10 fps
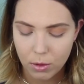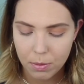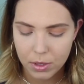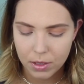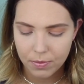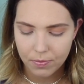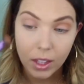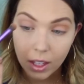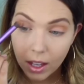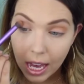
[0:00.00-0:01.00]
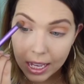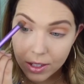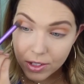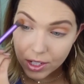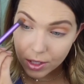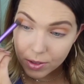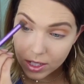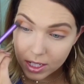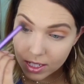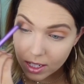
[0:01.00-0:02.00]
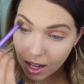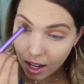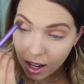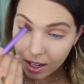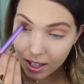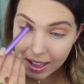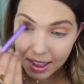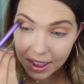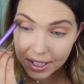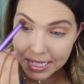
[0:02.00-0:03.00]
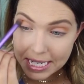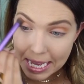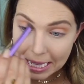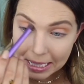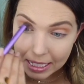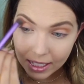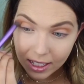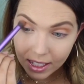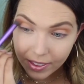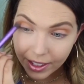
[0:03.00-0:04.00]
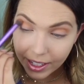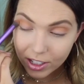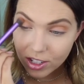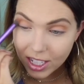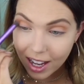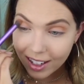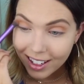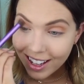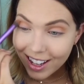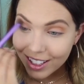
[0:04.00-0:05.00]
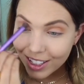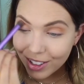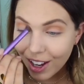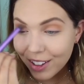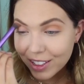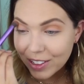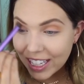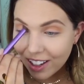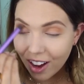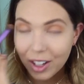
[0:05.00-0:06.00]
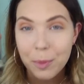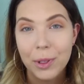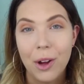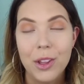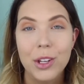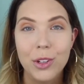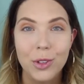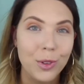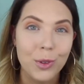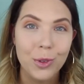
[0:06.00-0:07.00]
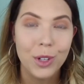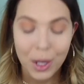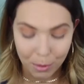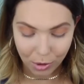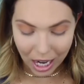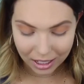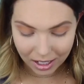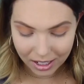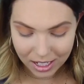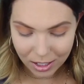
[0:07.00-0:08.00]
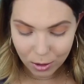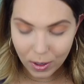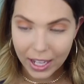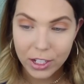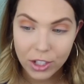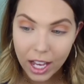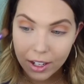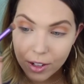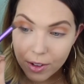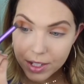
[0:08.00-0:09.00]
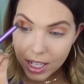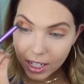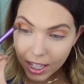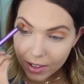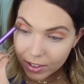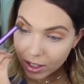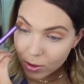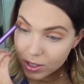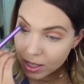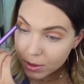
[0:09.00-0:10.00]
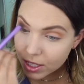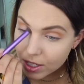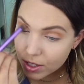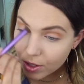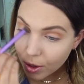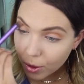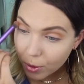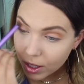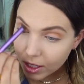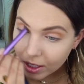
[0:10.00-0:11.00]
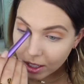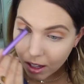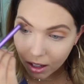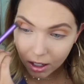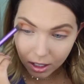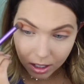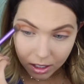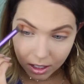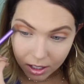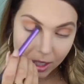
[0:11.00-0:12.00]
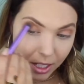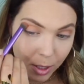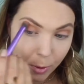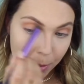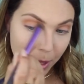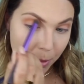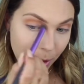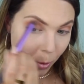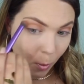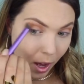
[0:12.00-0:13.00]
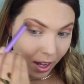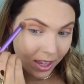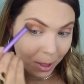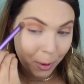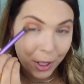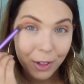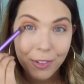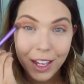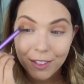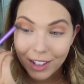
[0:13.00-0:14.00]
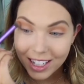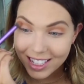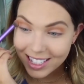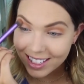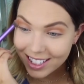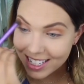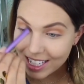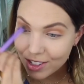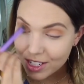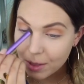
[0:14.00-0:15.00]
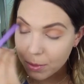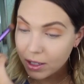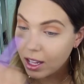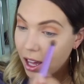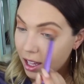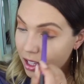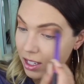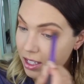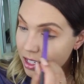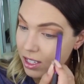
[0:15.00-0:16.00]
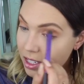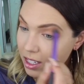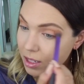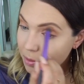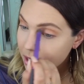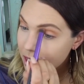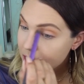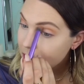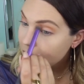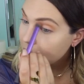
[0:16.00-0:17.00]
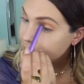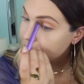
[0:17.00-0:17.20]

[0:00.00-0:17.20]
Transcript: Whoops. Yeah, I used to use these on the daily, and then I just got, you know how you get caught up in all the new products, new eyeshadows, and I haven't used them in so long. And then you remember why they were your favorites, because they just apply seamlessly.